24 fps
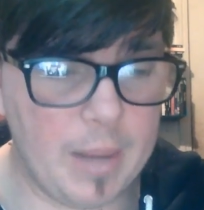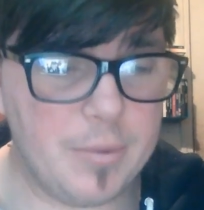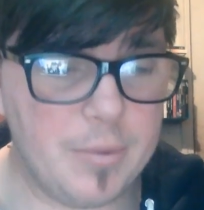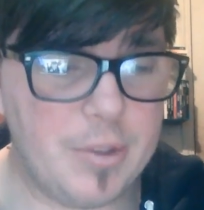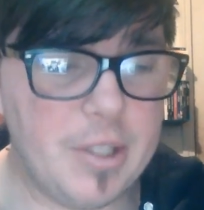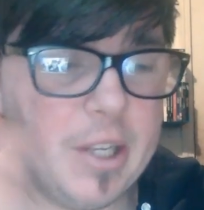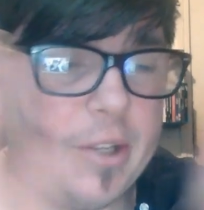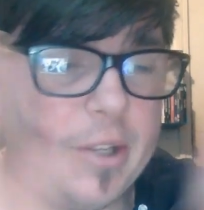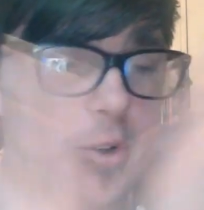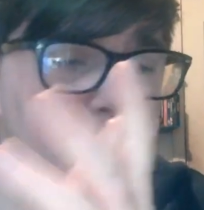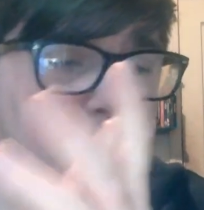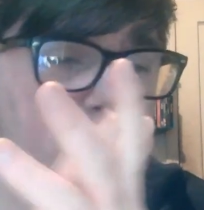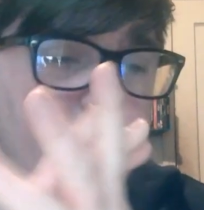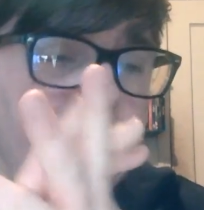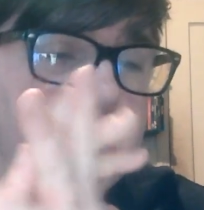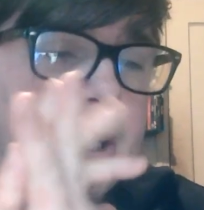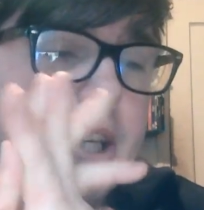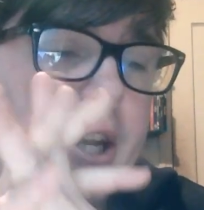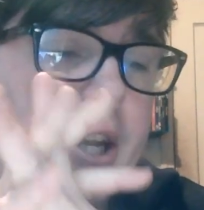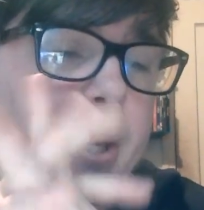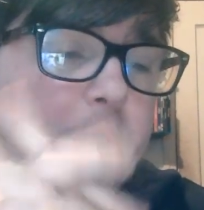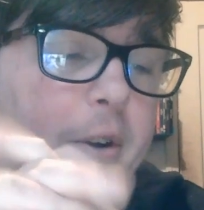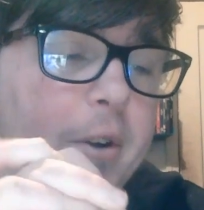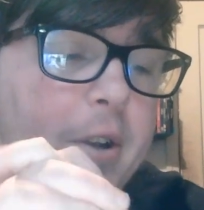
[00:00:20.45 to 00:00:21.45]
genuinely
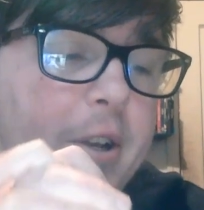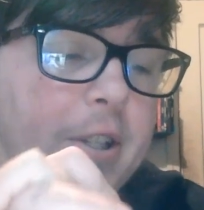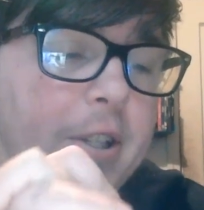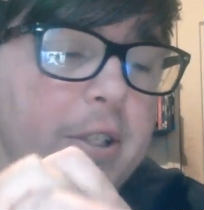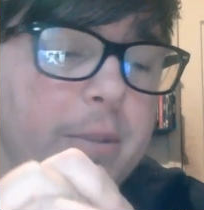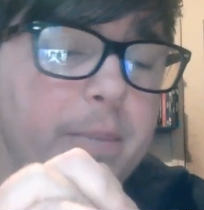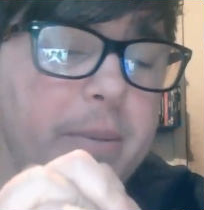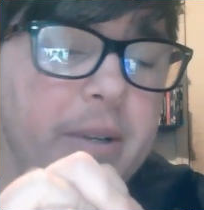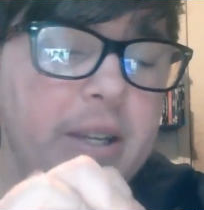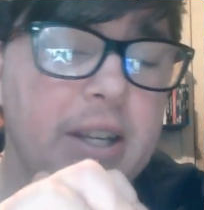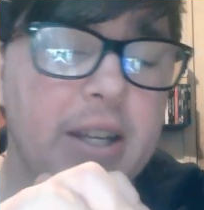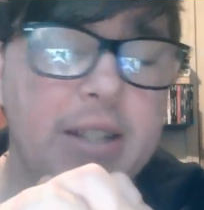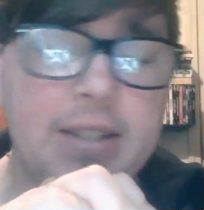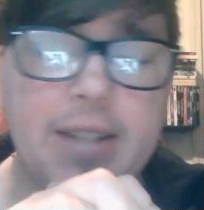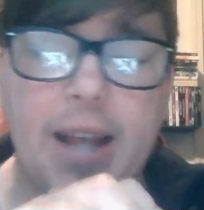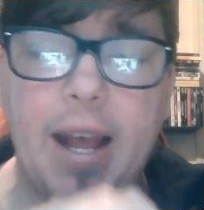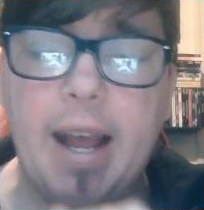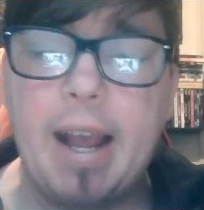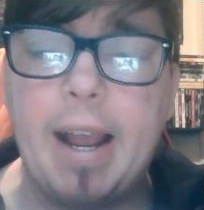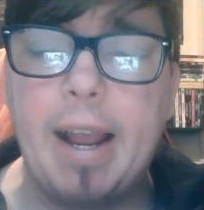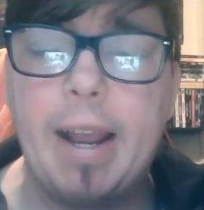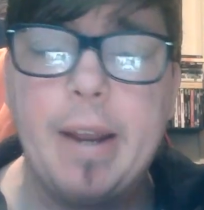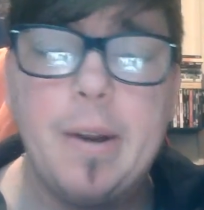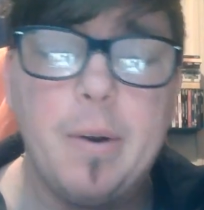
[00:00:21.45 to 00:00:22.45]
curious because
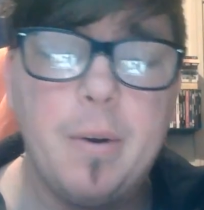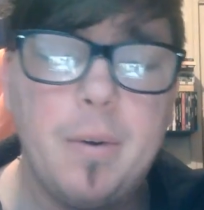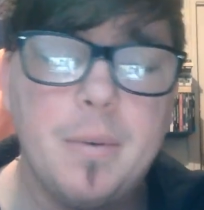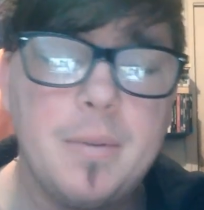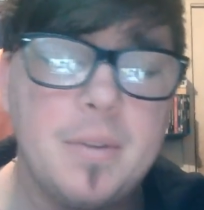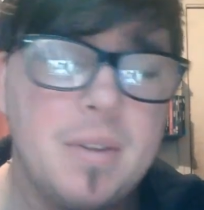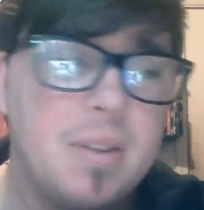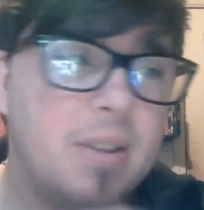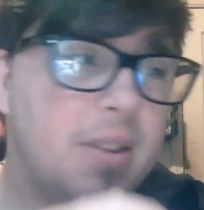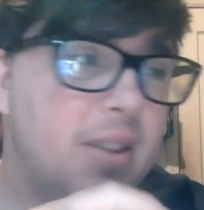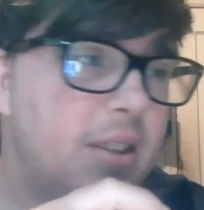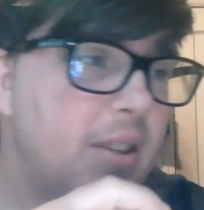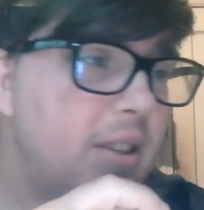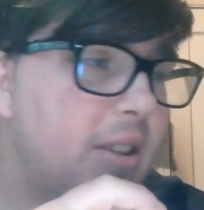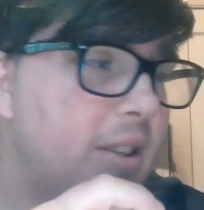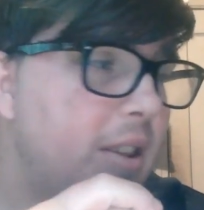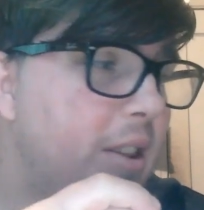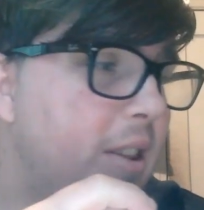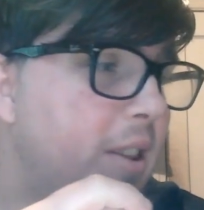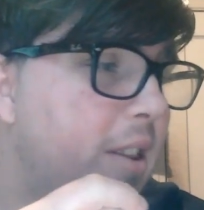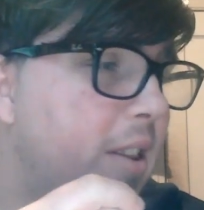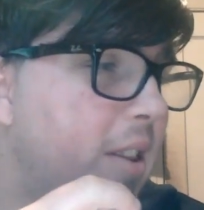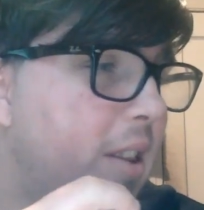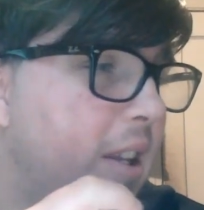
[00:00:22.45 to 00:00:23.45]
I don't
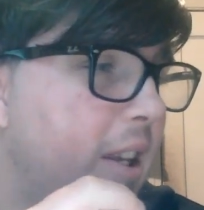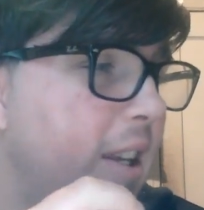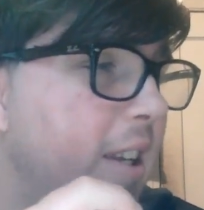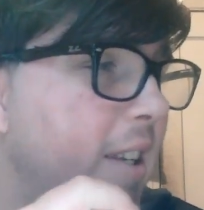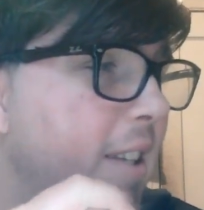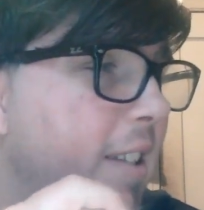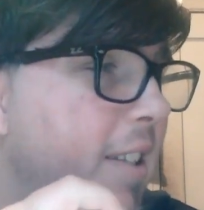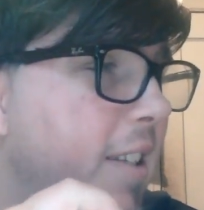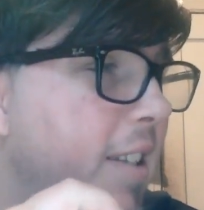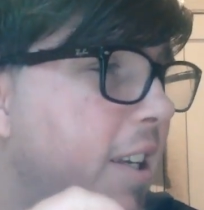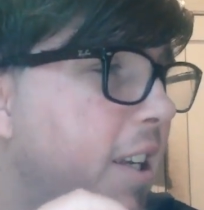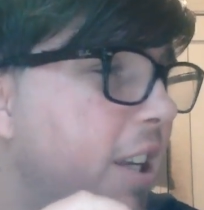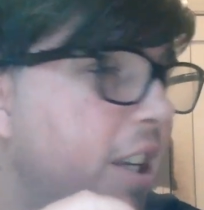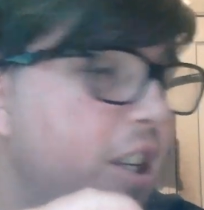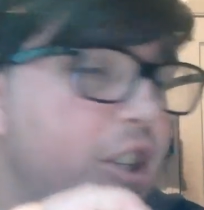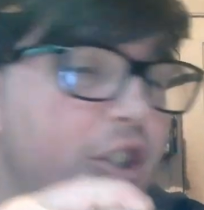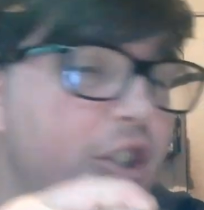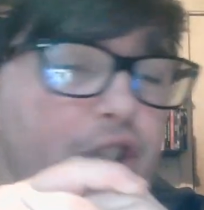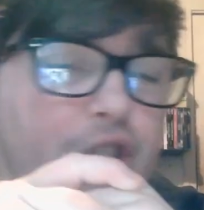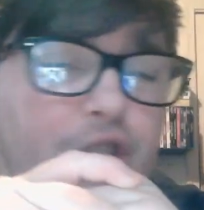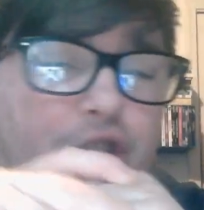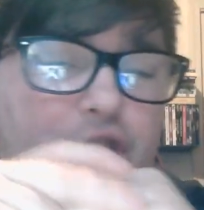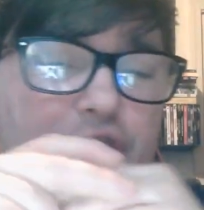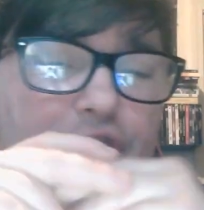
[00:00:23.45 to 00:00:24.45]
think
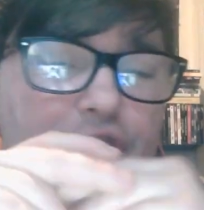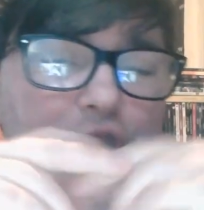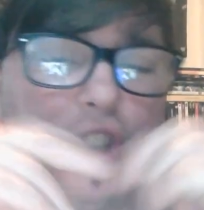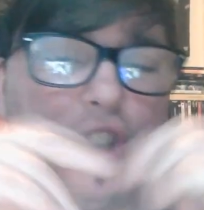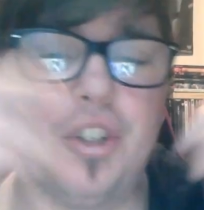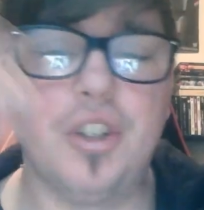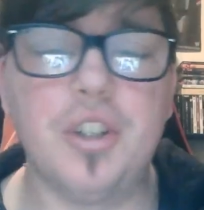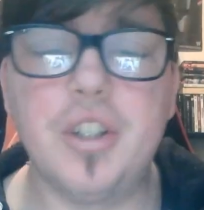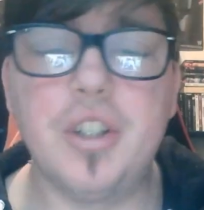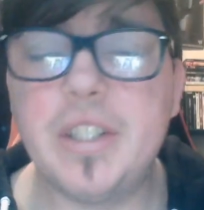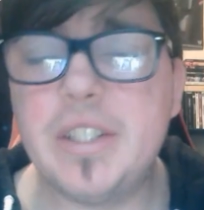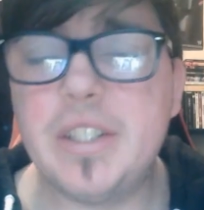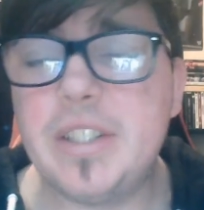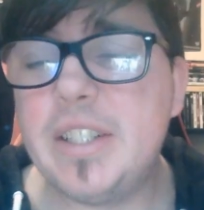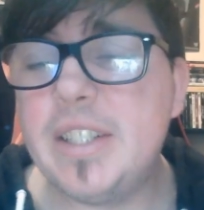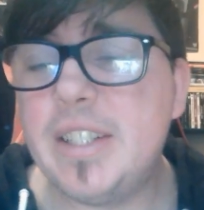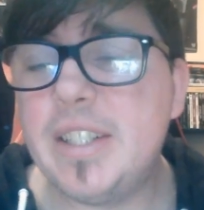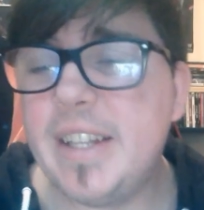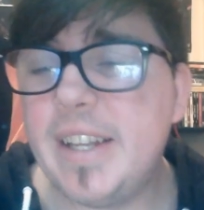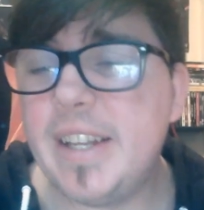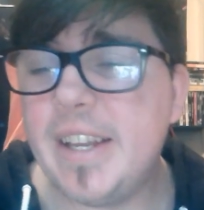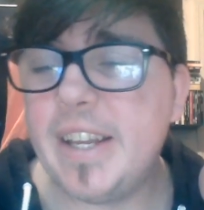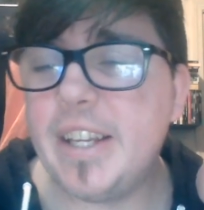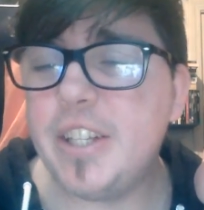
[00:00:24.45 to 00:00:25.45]
he should
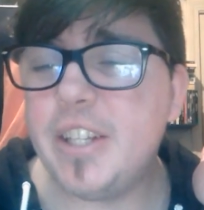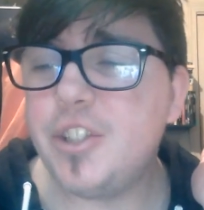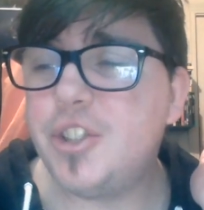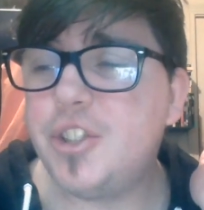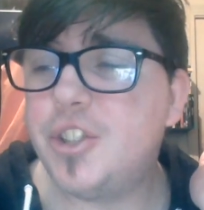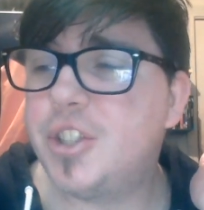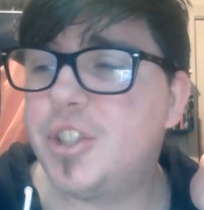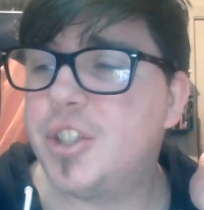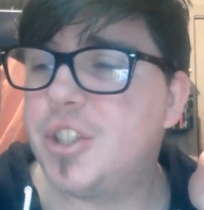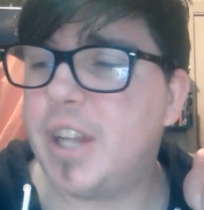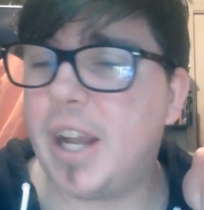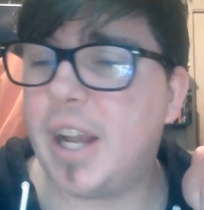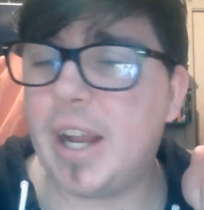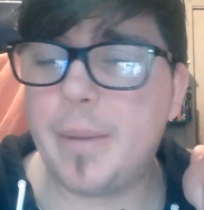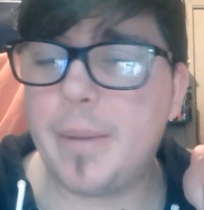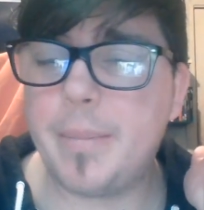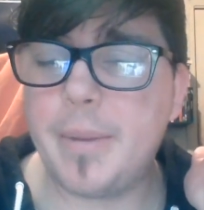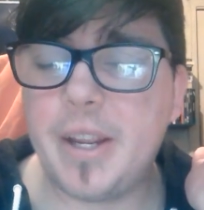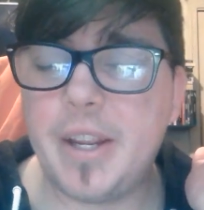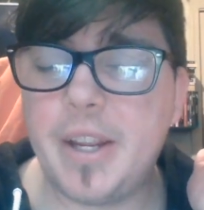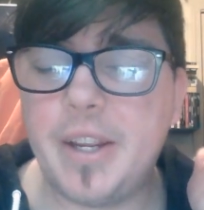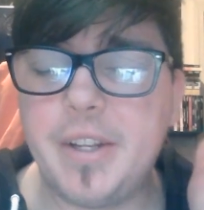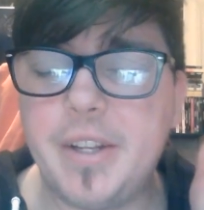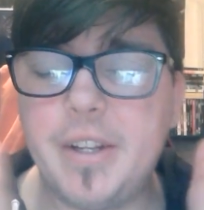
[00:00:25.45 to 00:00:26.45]
ish. I
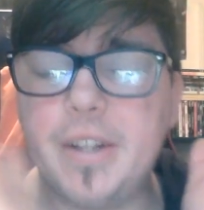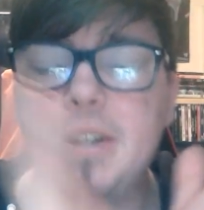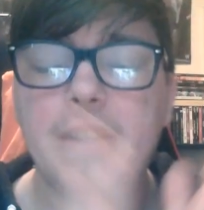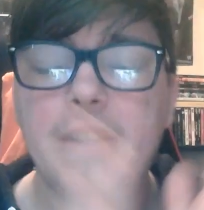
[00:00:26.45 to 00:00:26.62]
mean,